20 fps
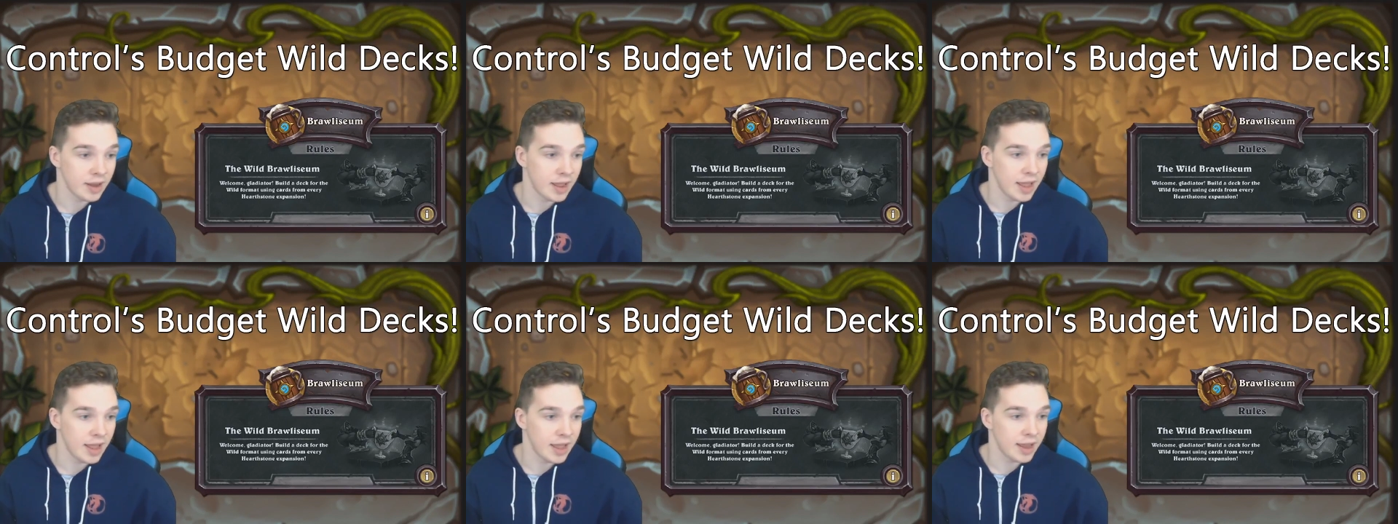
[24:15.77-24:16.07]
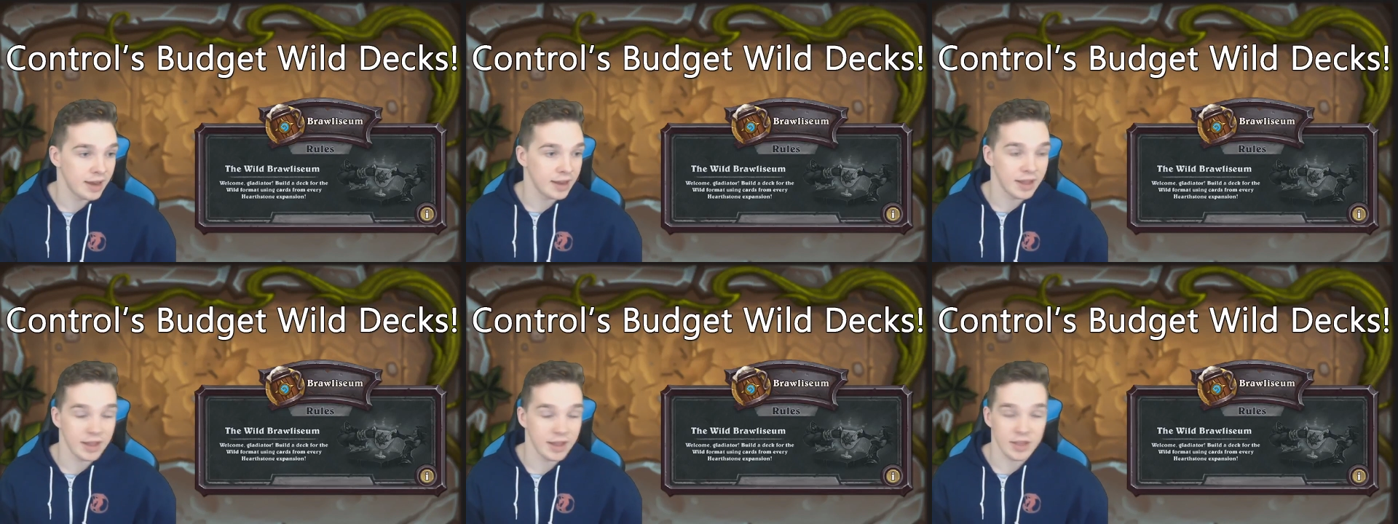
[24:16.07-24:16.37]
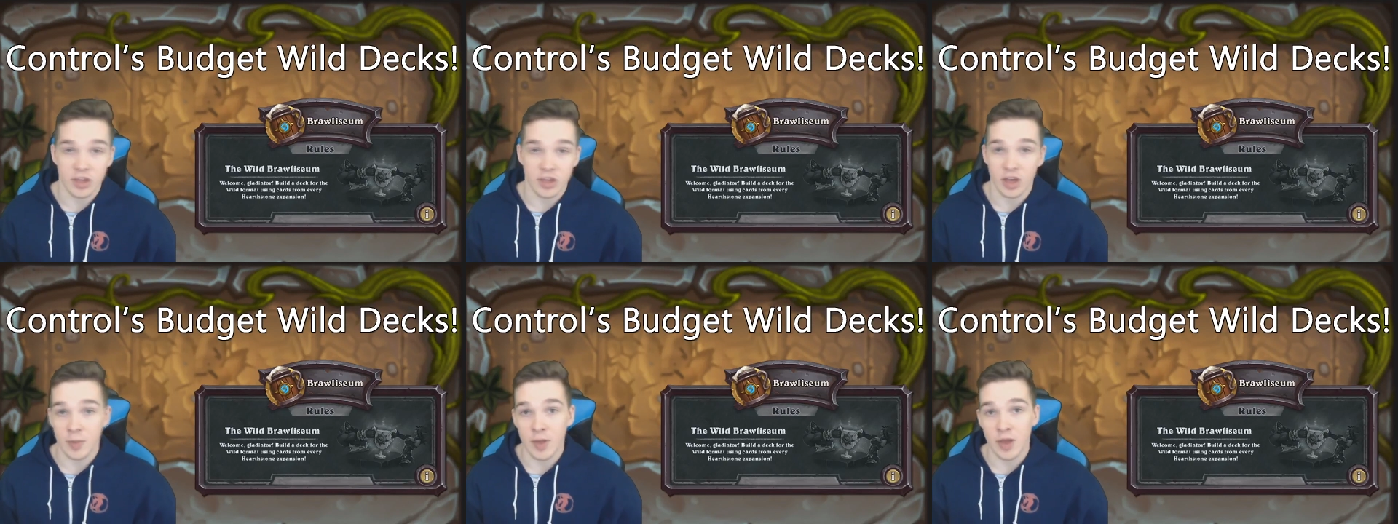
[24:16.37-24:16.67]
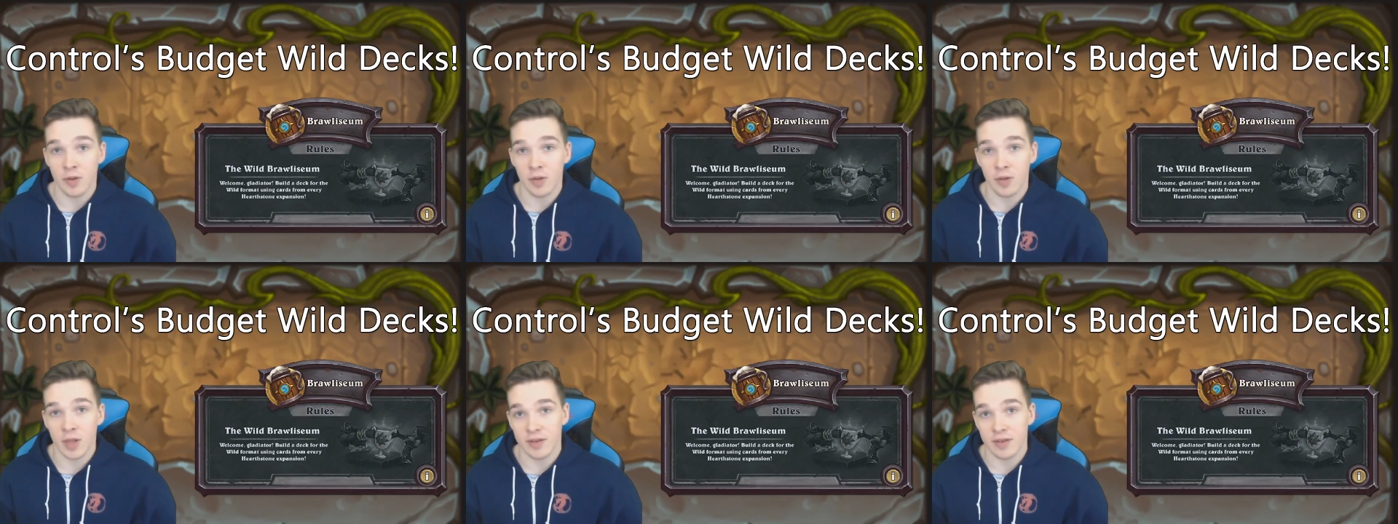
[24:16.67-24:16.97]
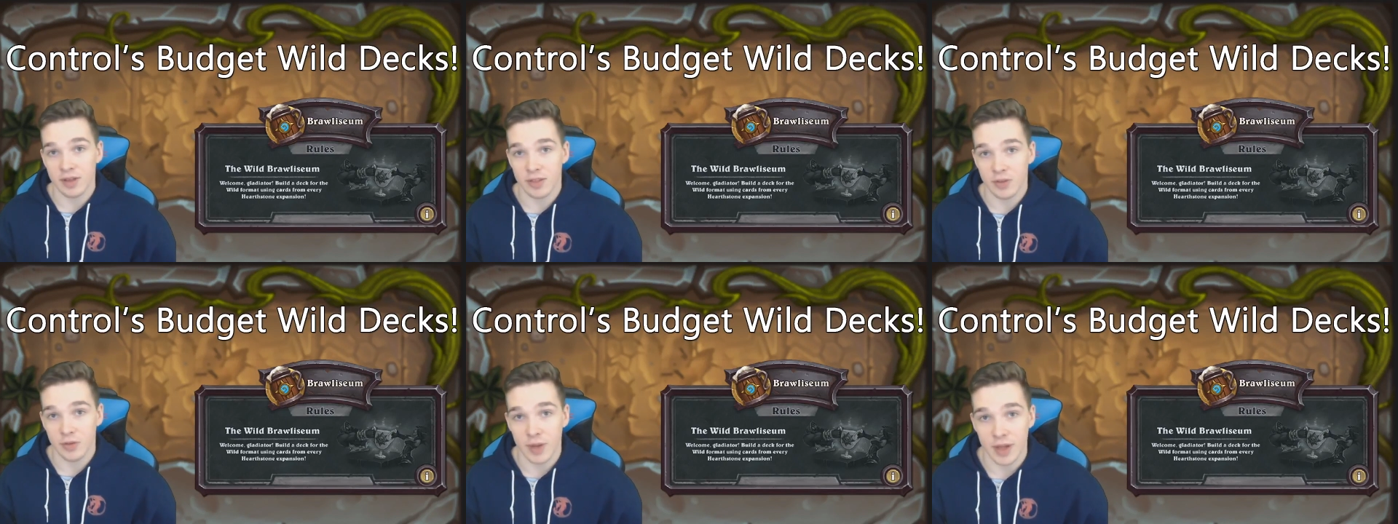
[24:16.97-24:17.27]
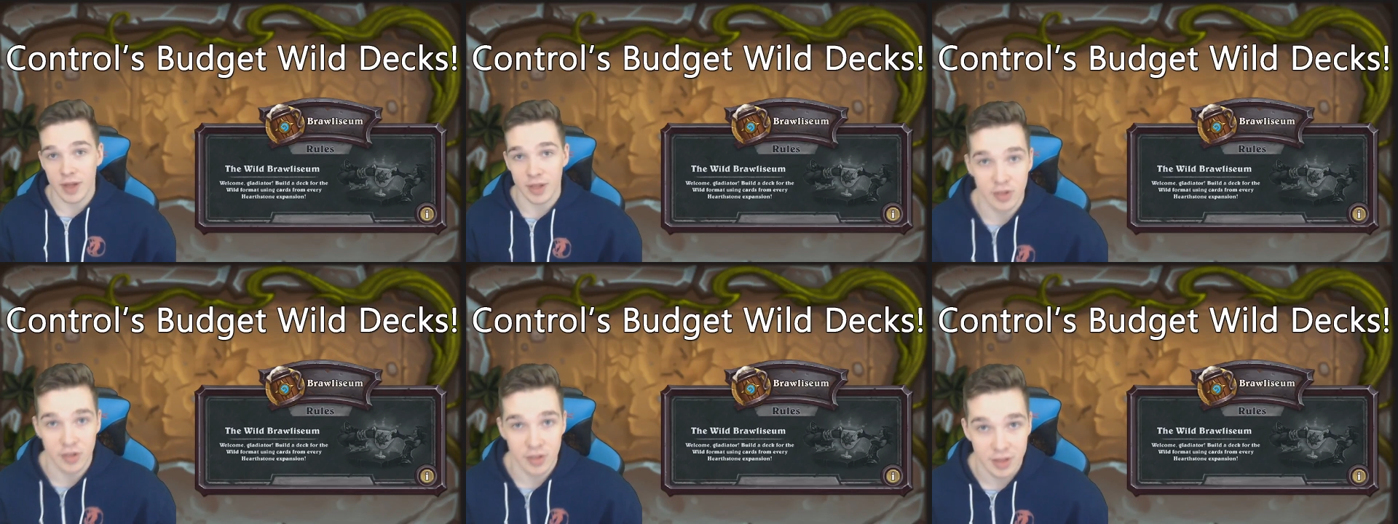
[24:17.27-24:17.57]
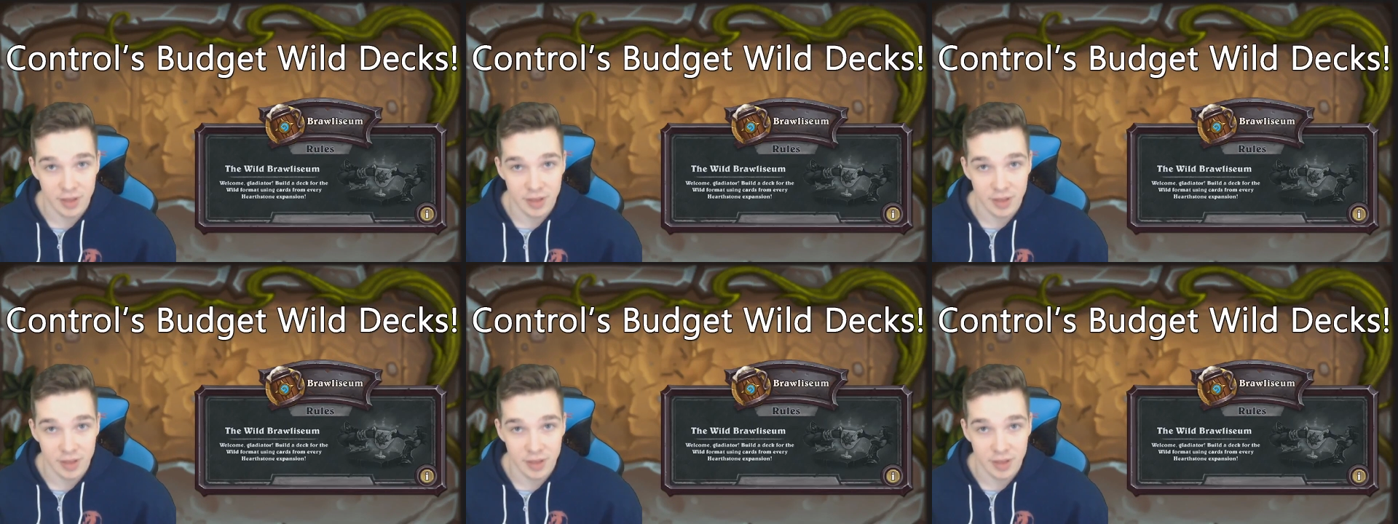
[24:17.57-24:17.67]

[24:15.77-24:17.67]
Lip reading: and check me out live on Twitch.